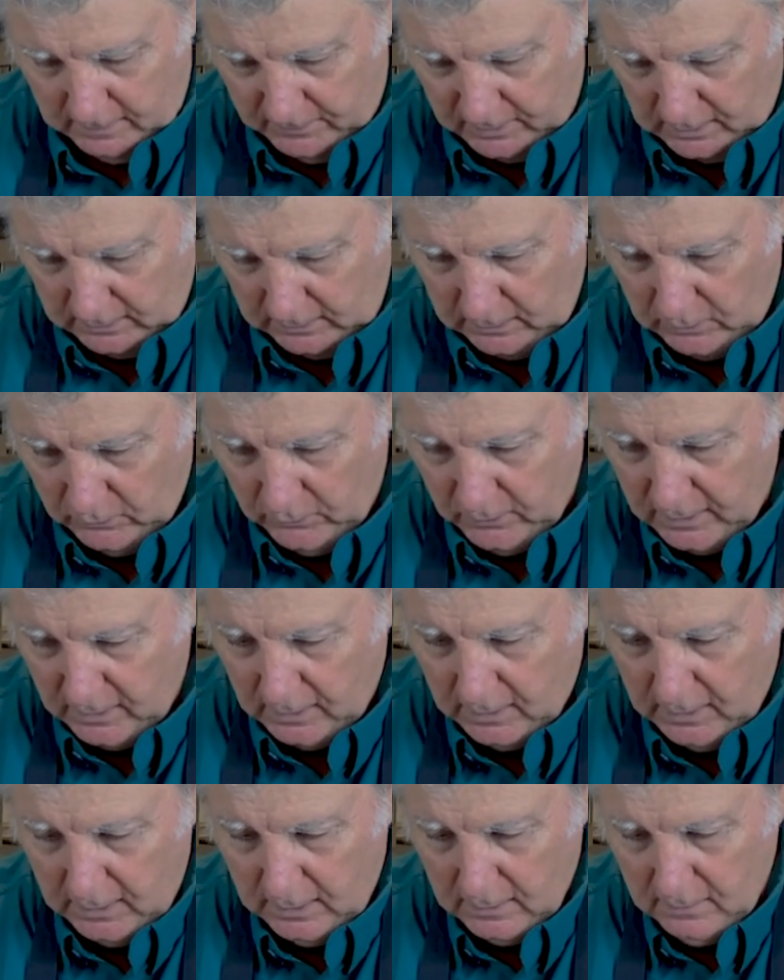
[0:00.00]
going to lower the
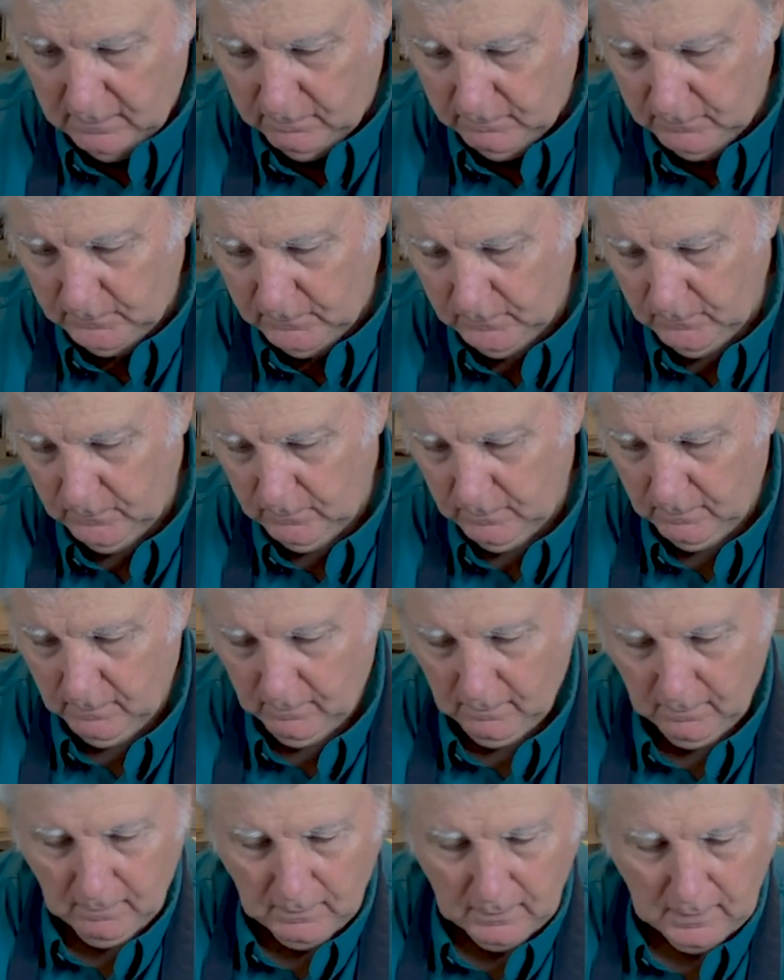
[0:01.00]
heat,
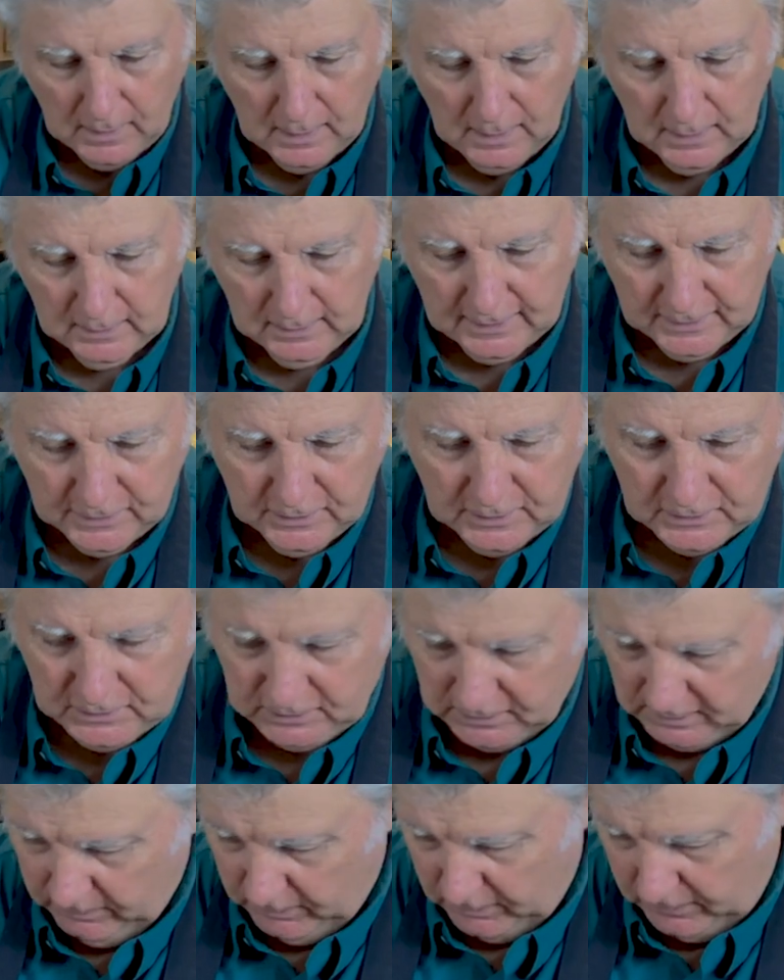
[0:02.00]
let this
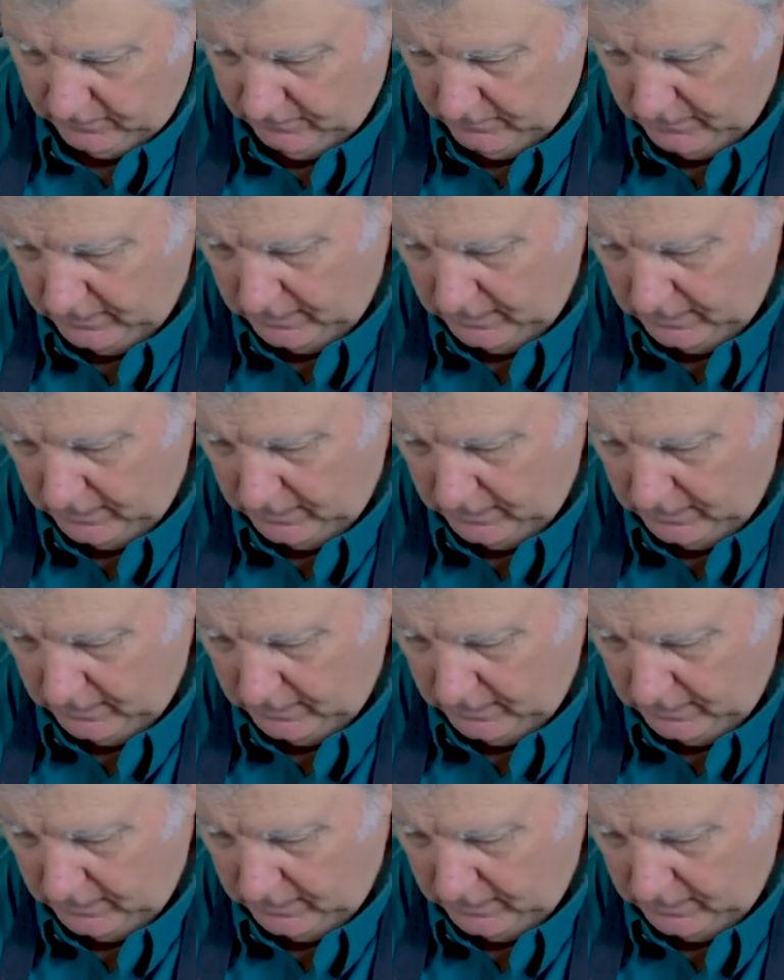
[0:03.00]
simmer.